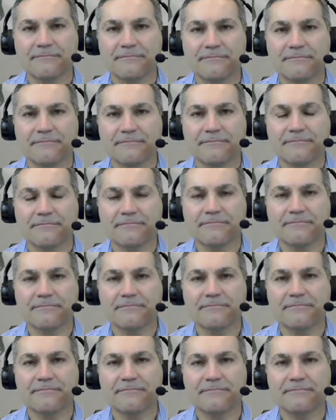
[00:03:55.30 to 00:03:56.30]

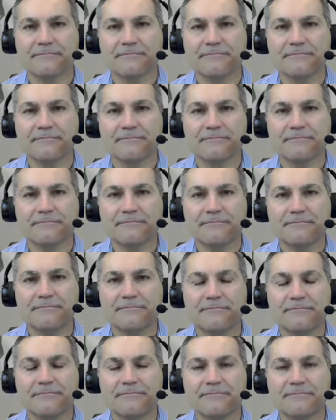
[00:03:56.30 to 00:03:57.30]

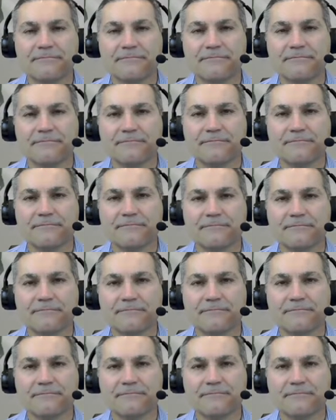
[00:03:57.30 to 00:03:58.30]

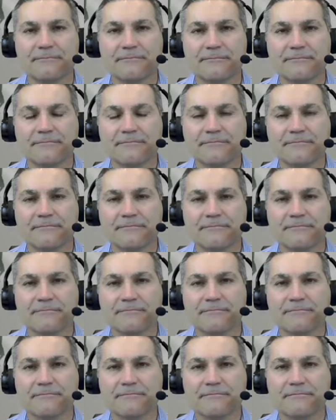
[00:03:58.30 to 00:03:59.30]

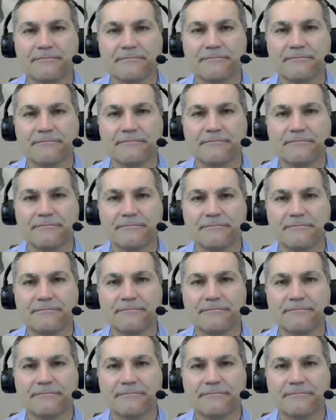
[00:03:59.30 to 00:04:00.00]
This person isn't speaking.